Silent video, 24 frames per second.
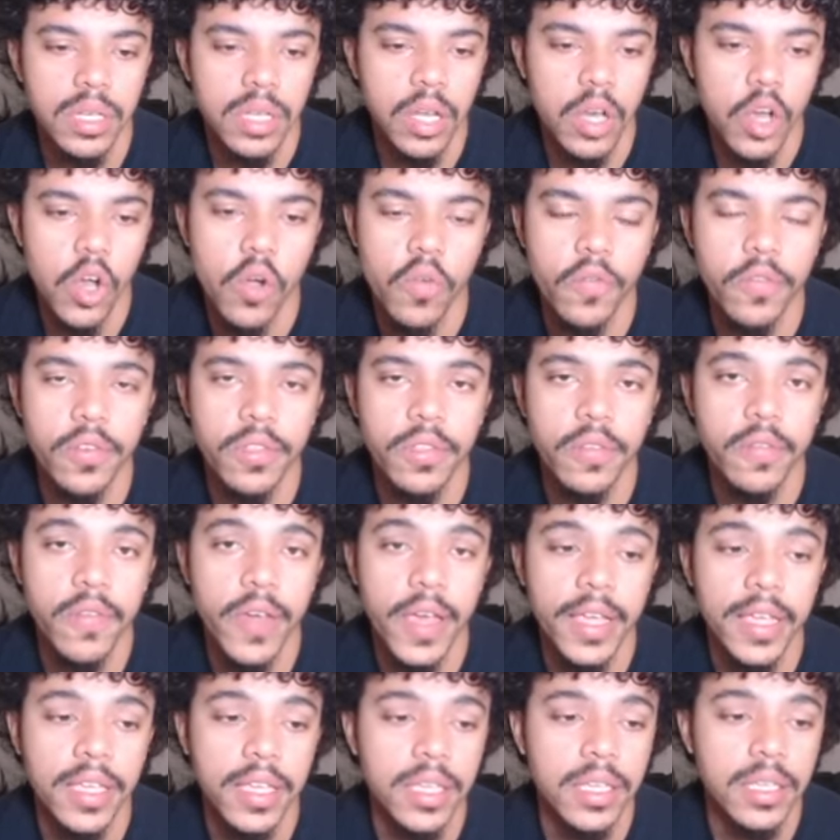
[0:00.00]
over the
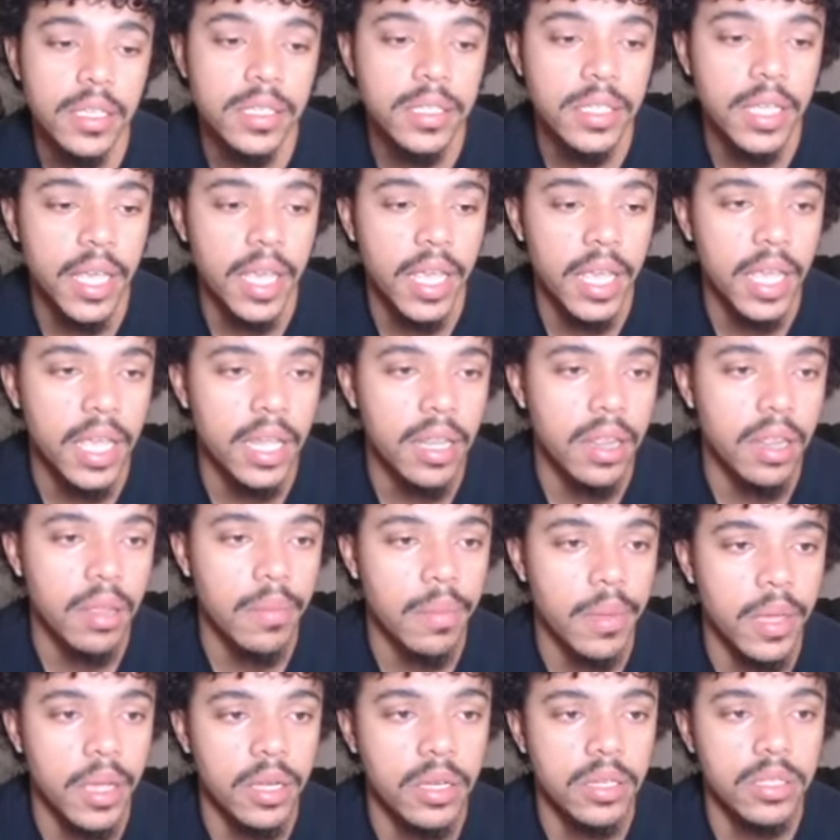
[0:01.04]
Vikings and the
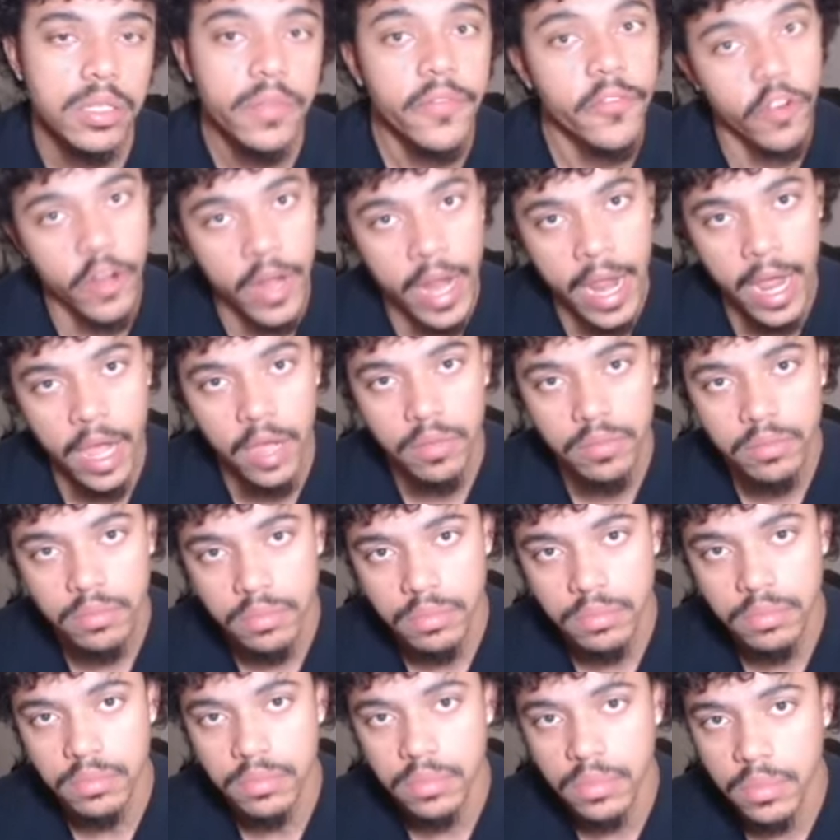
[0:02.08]
Bears. For now.
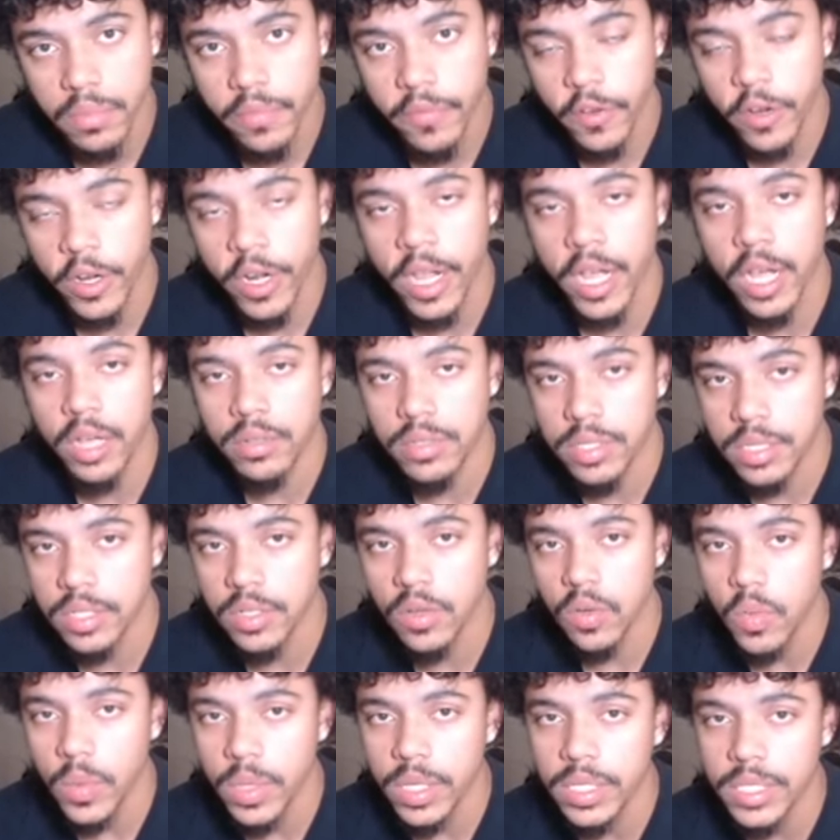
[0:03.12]
For now. It's
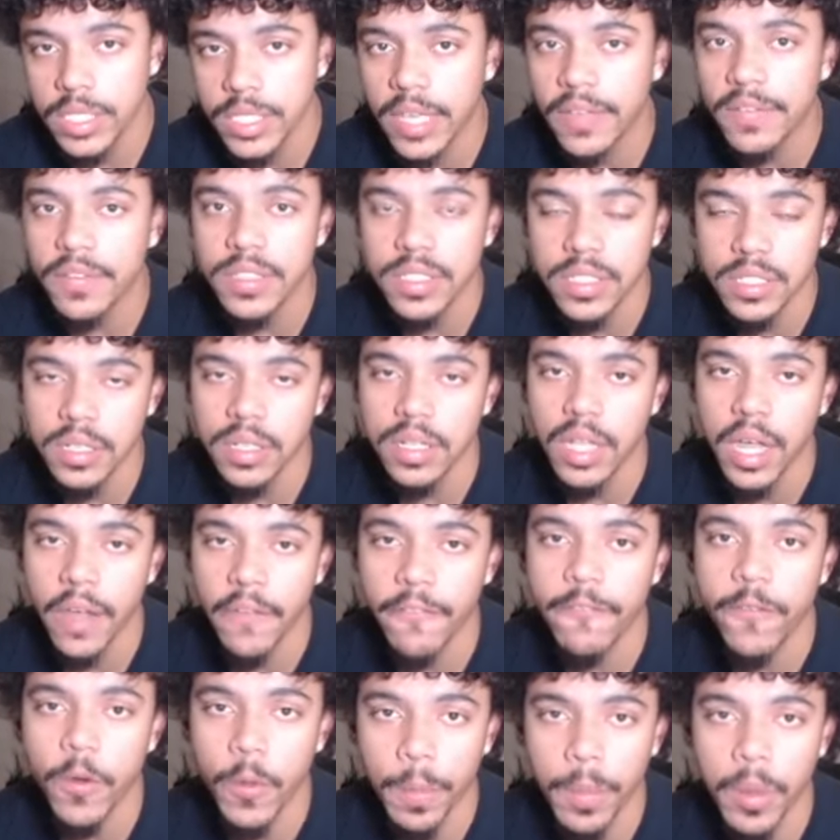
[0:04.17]
still week 7. There's still a lot
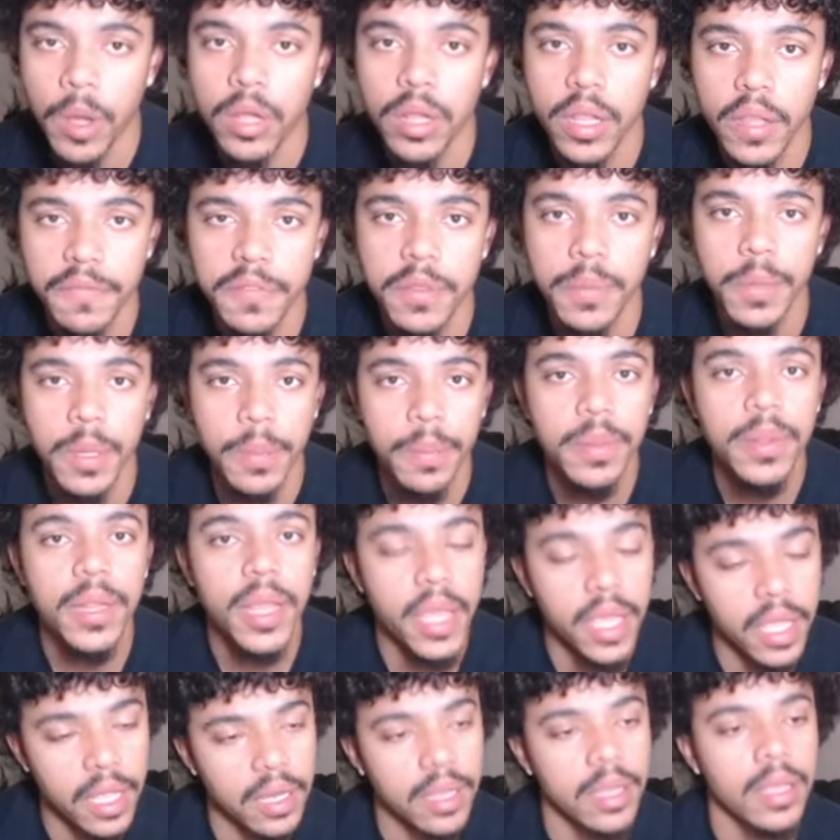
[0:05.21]
of football left to be
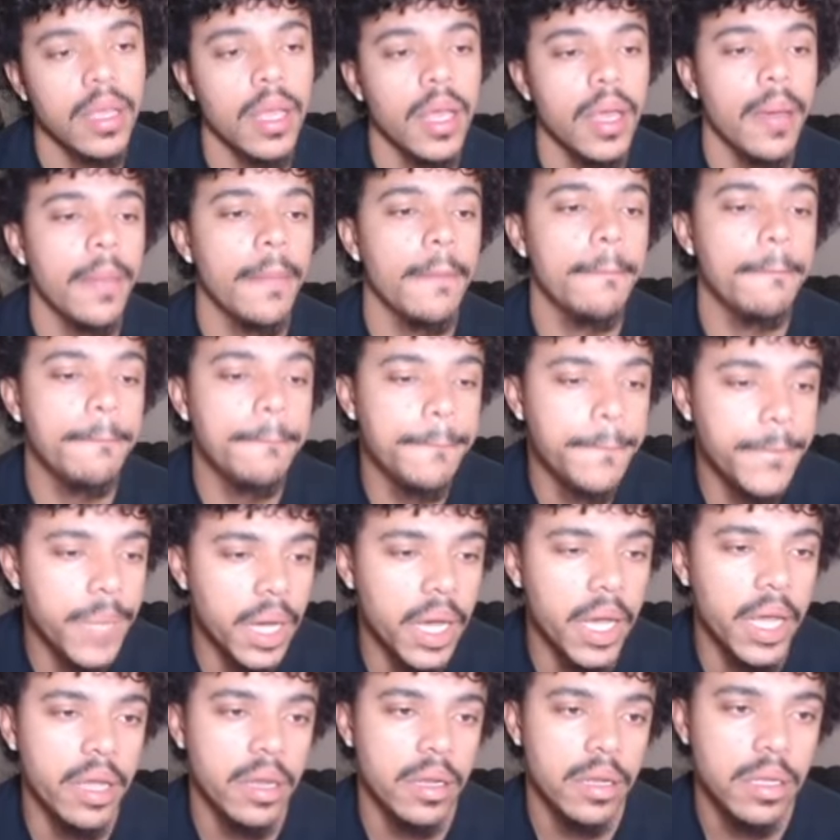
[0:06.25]
played.
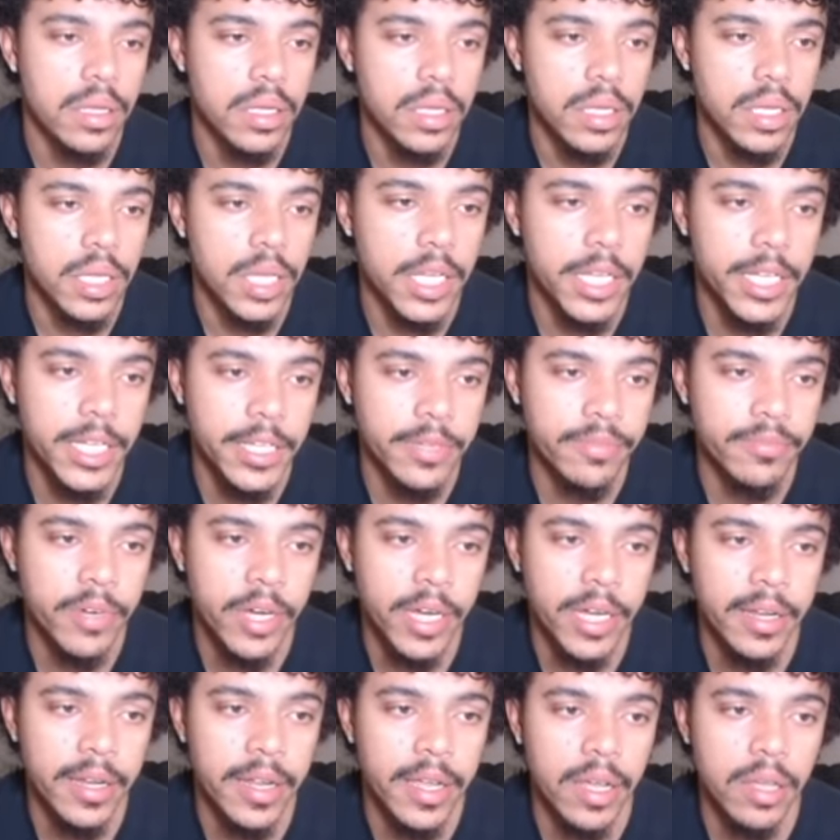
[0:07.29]
But
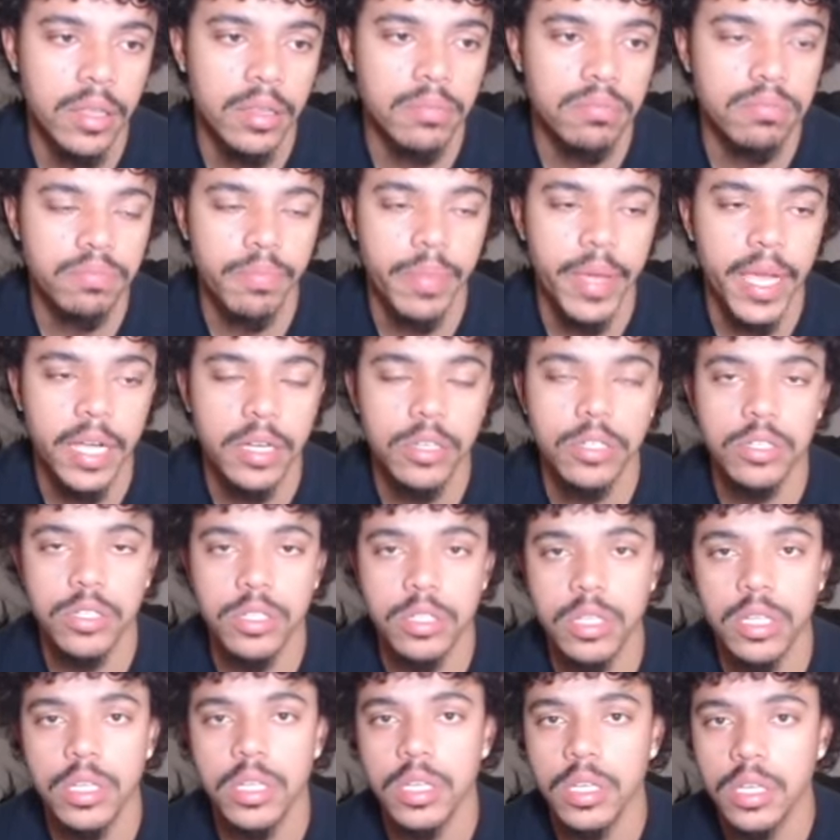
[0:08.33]
right now, the Packers are
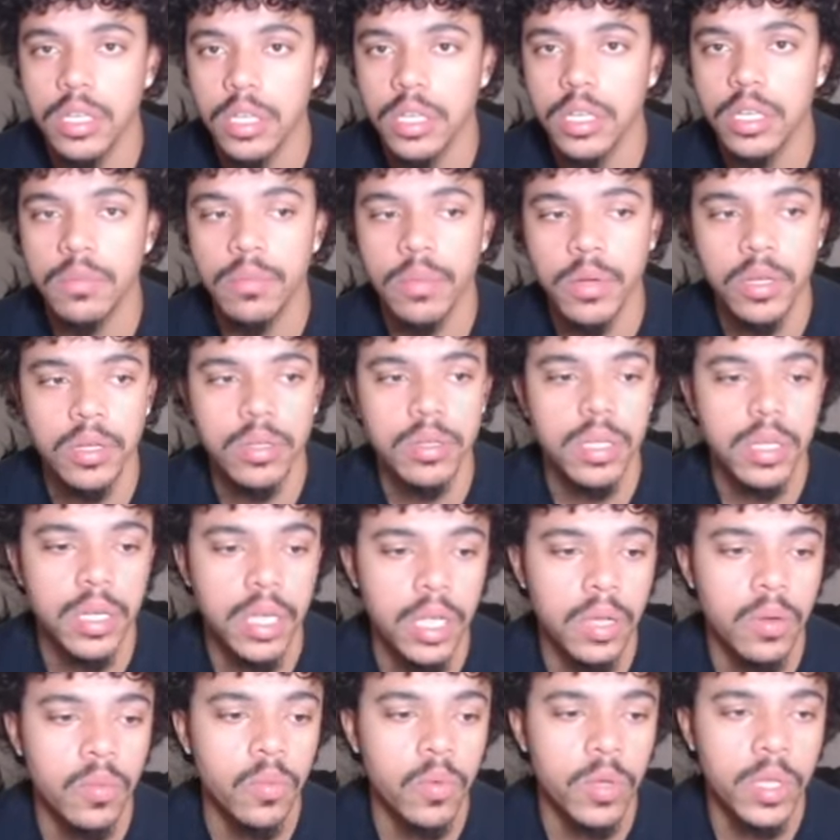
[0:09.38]
looking good, bro. They're
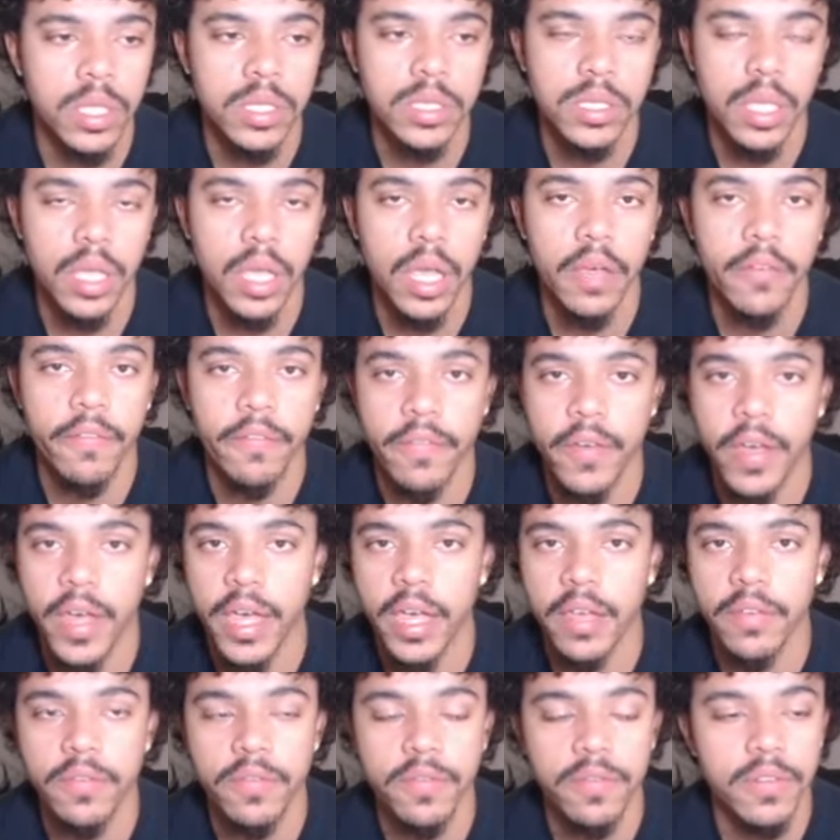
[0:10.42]
getting wins. They got
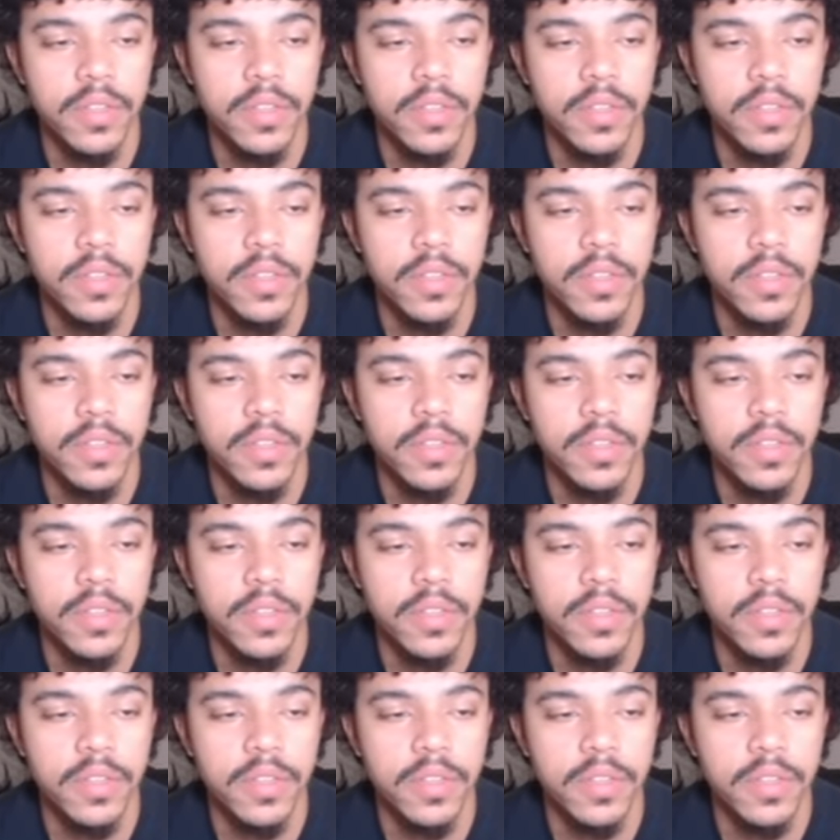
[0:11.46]
five.